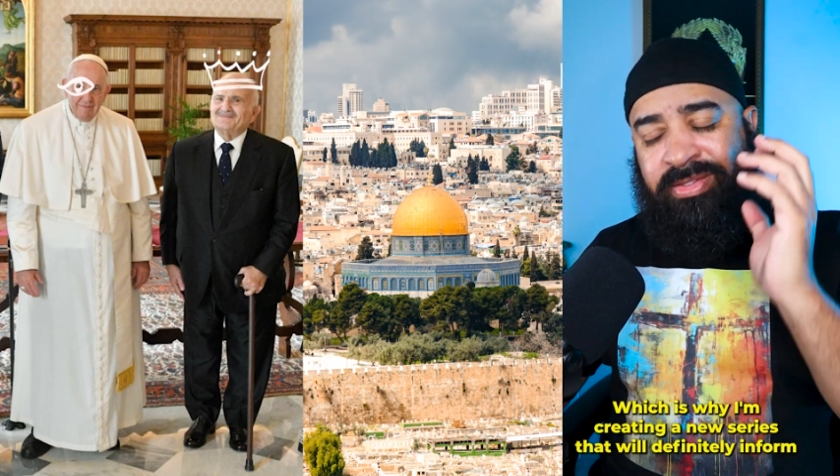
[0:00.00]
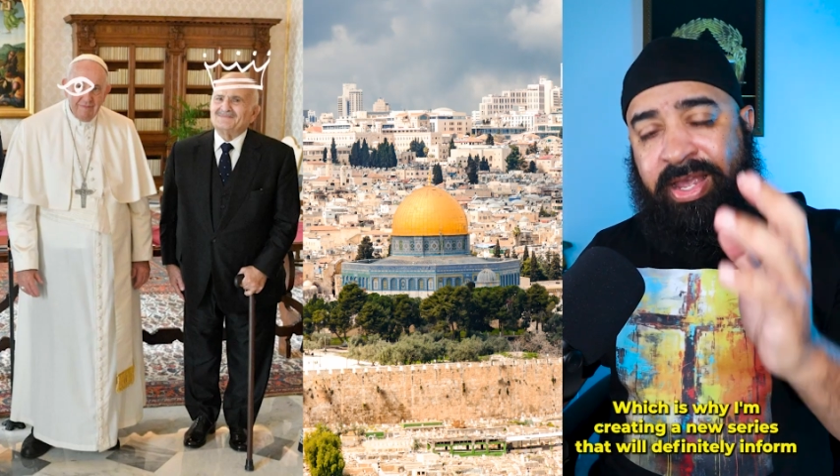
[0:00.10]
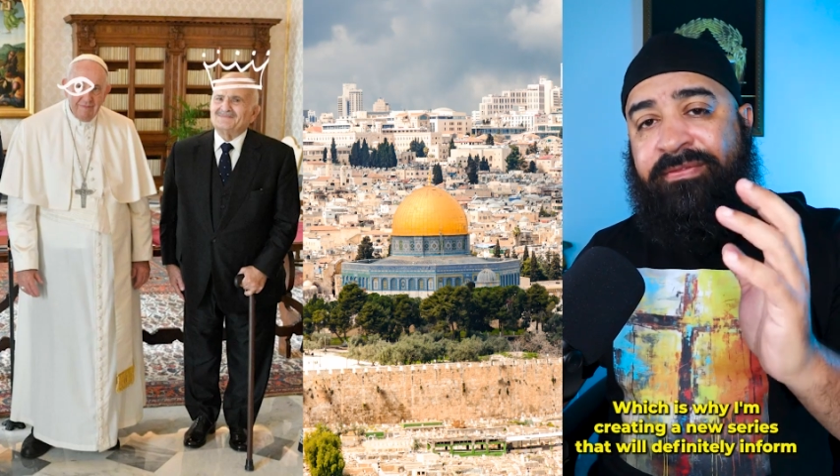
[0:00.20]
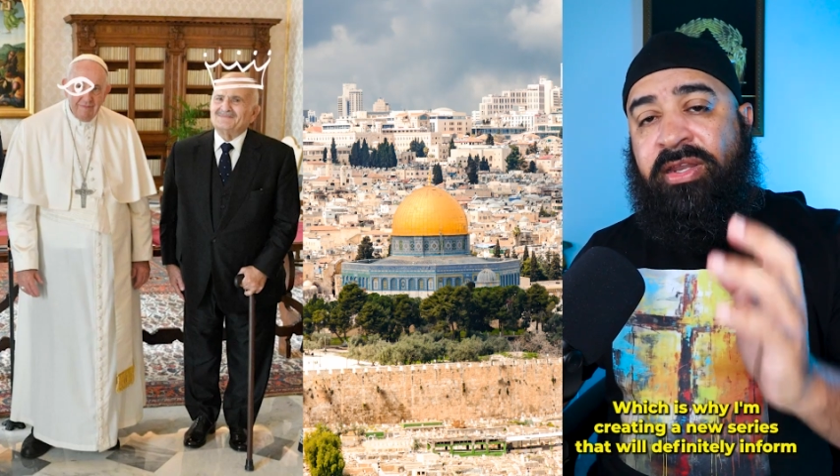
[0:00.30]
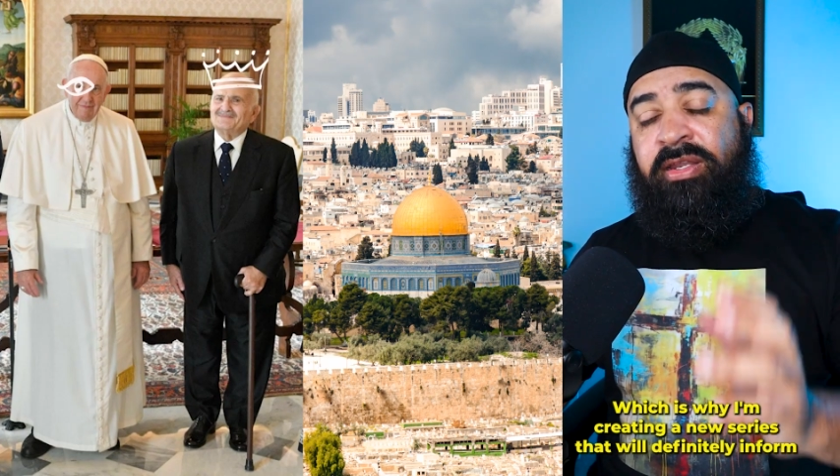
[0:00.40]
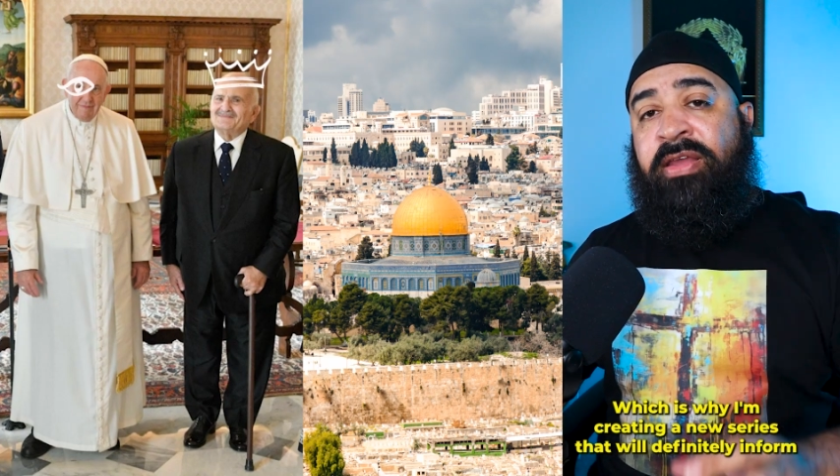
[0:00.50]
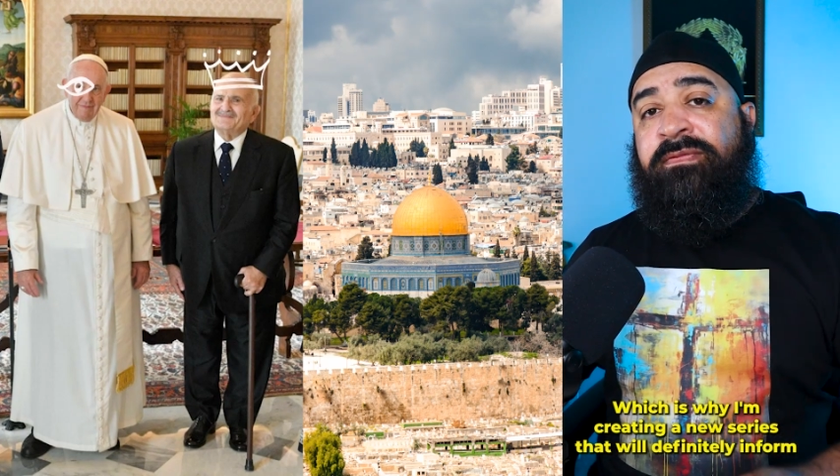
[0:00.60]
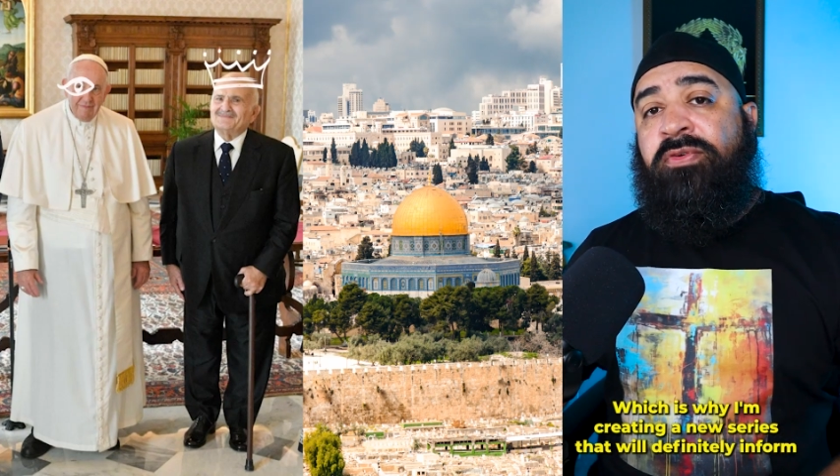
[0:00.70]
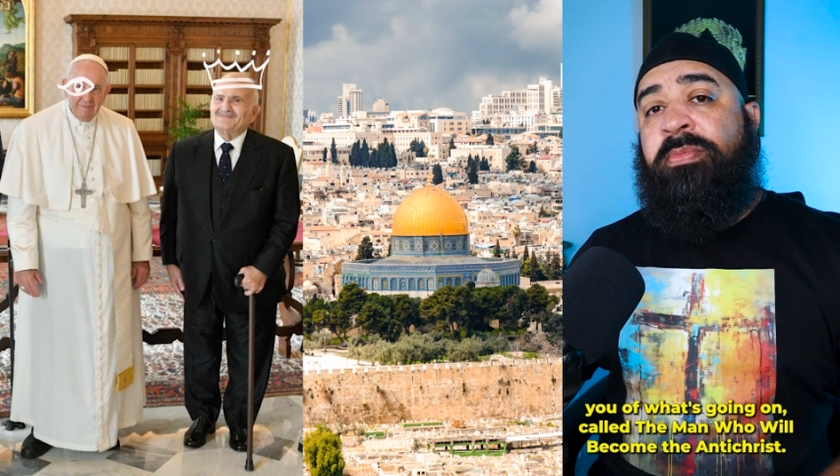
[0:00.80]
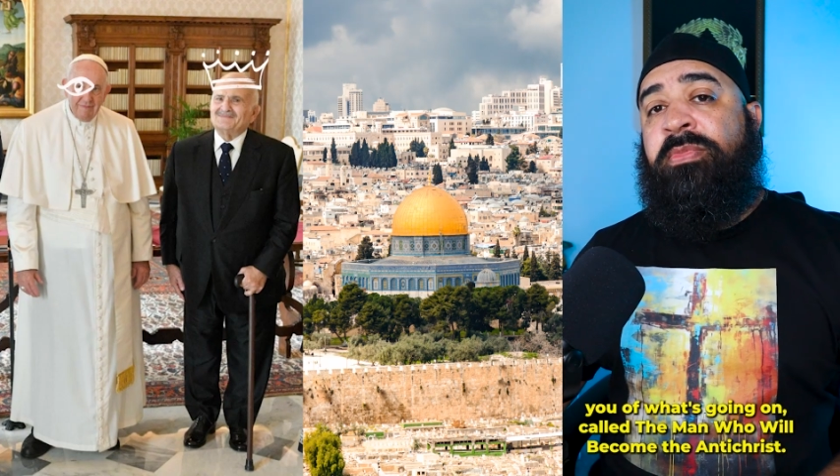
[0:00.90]
definitely
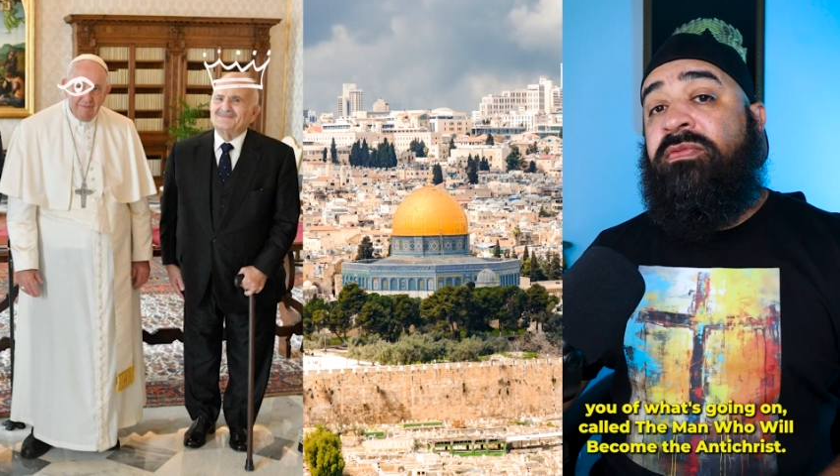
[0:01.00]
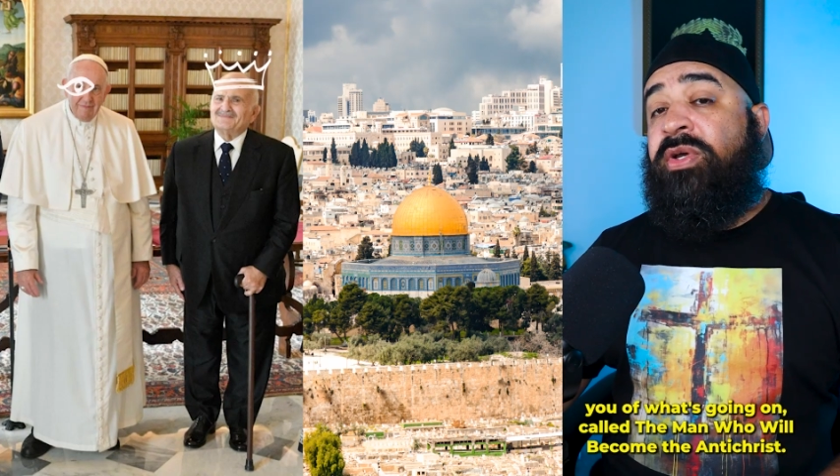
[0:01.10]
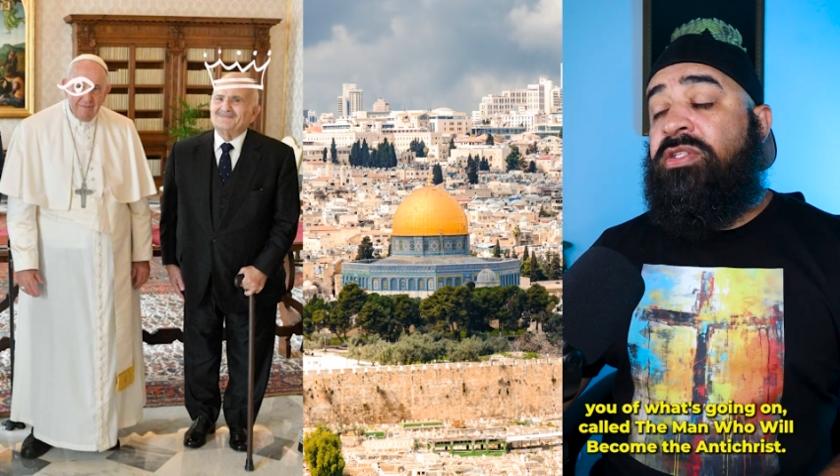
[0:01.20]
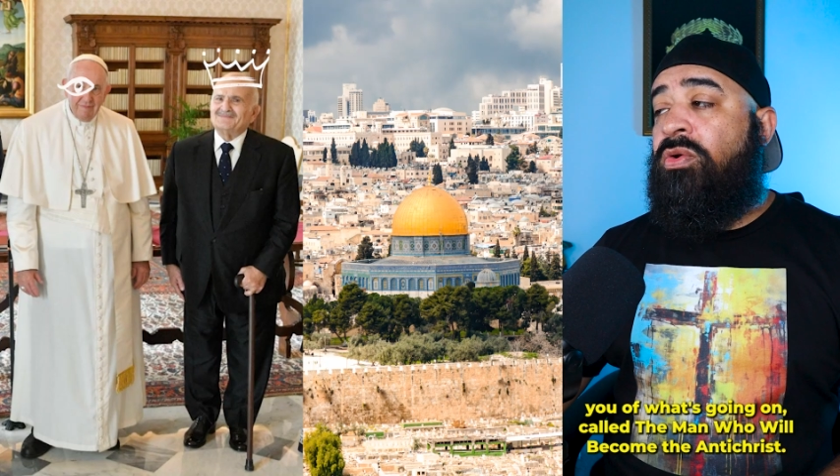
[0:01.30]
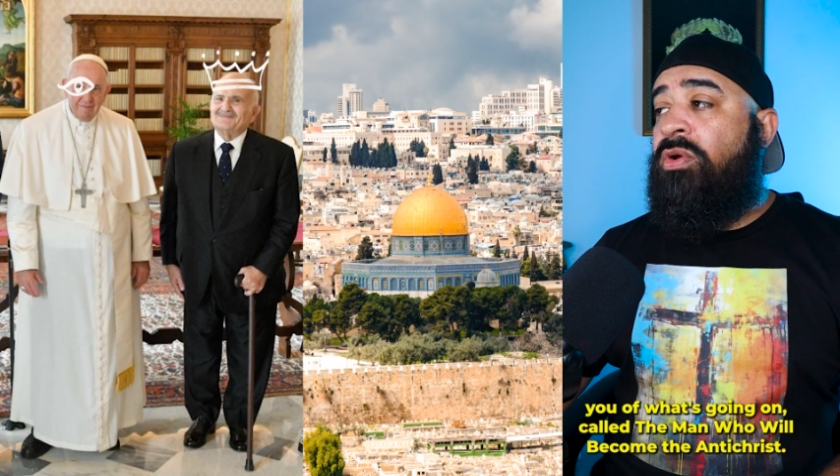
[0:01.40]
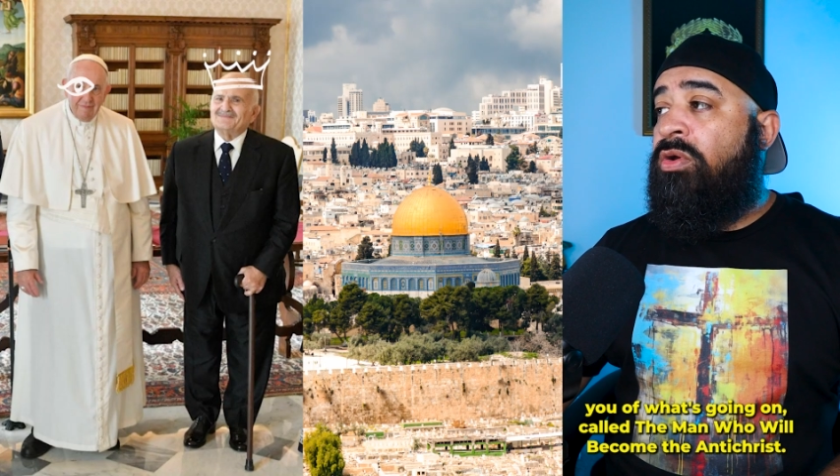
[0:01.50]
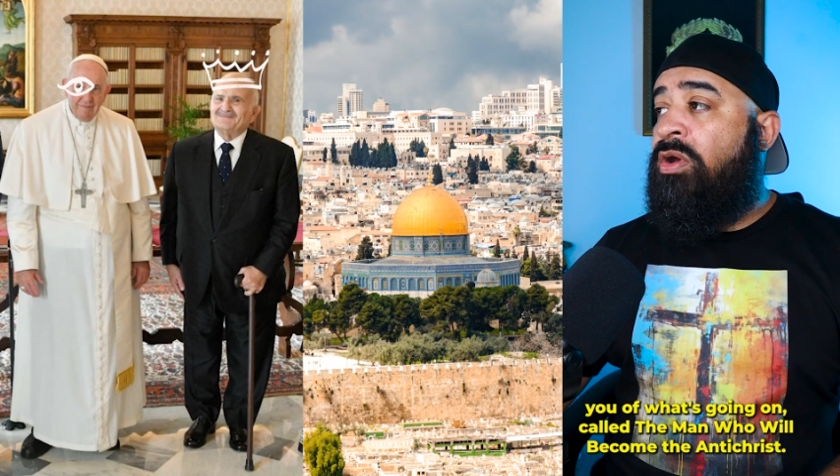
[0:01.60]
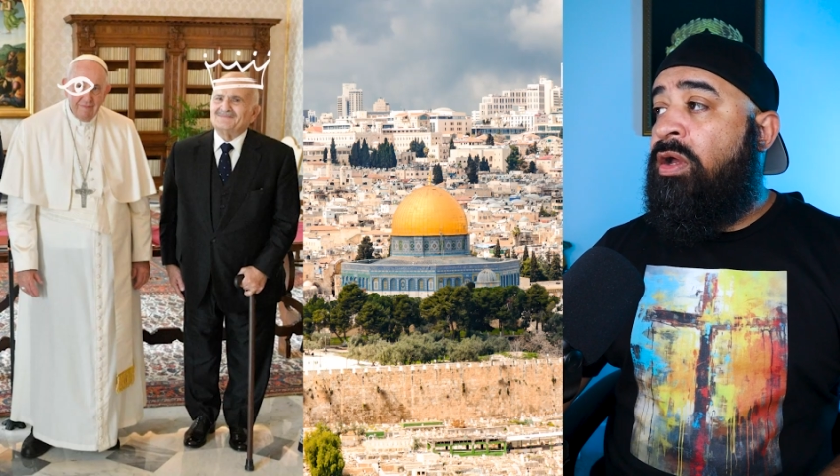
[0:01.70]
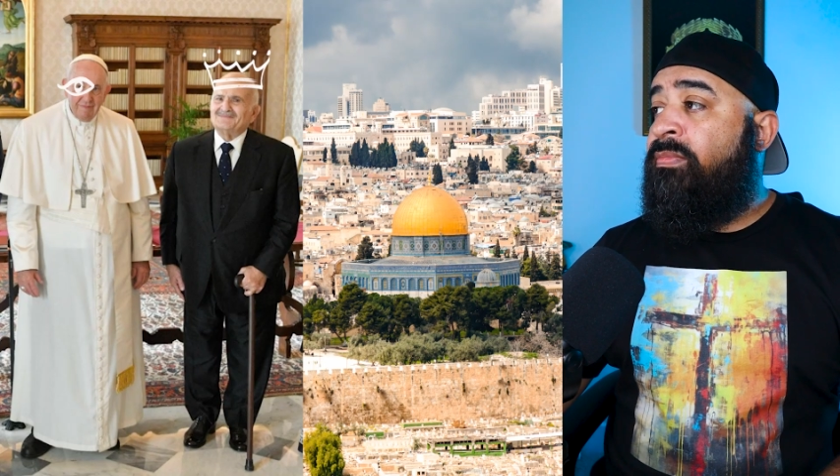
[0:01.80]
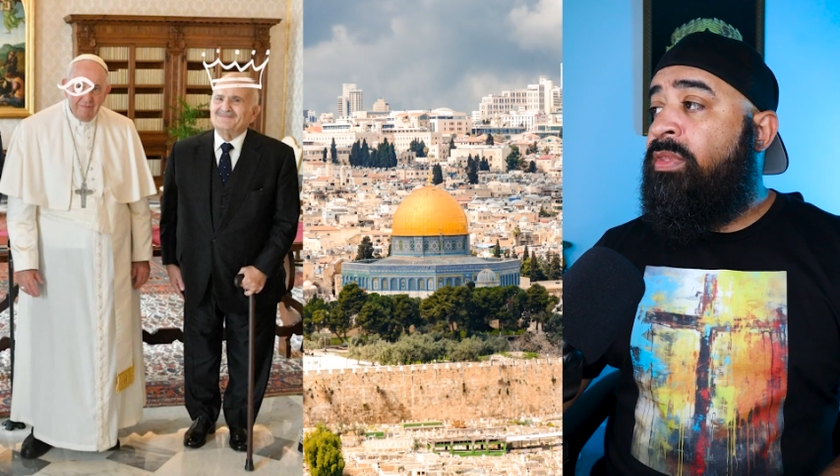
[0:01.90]
inform you of what's going
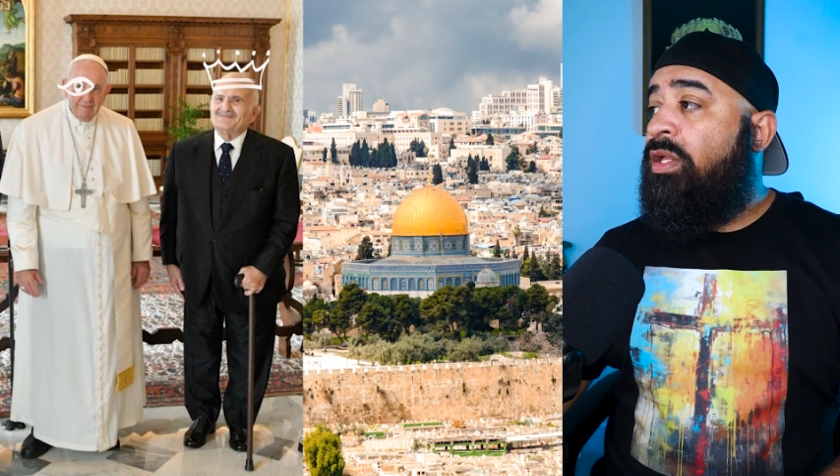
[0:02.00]
on